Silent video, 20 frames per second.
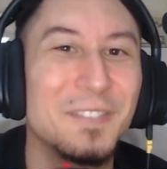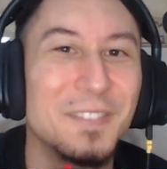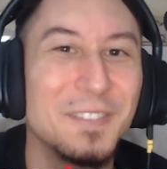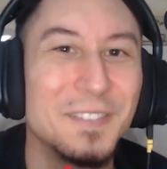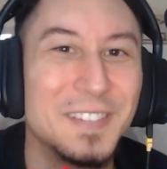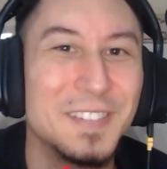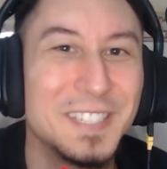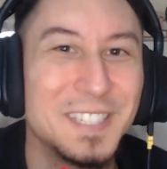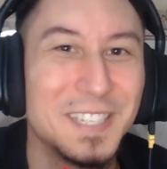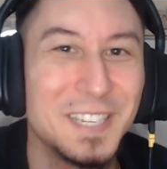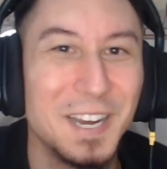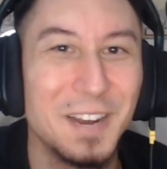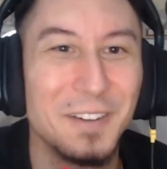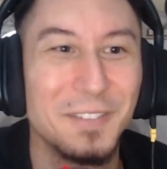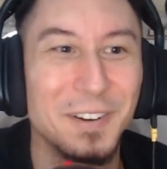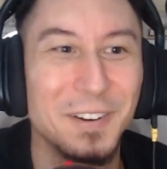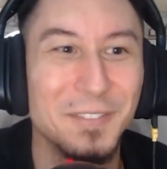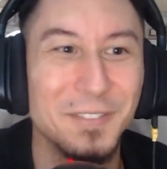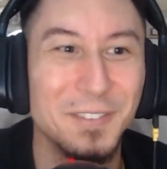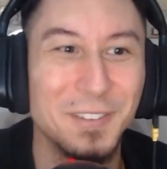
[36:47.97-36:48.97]
and
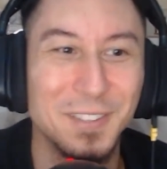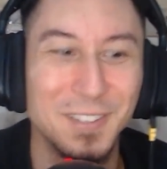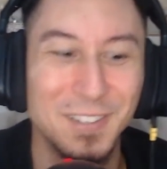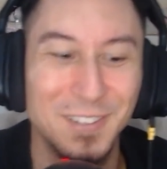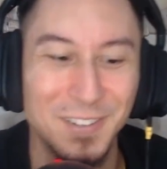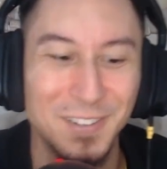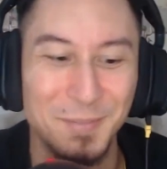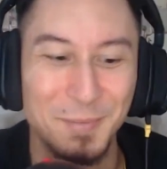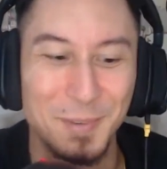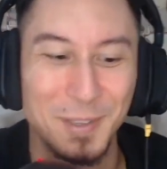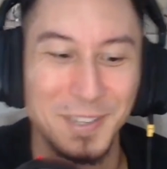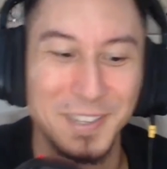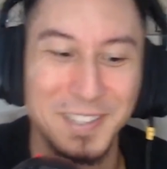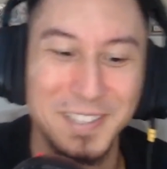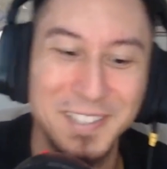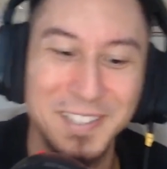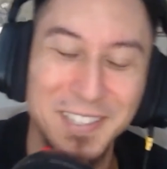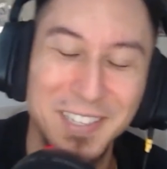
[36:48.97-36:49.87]
discovering vulnerabilities.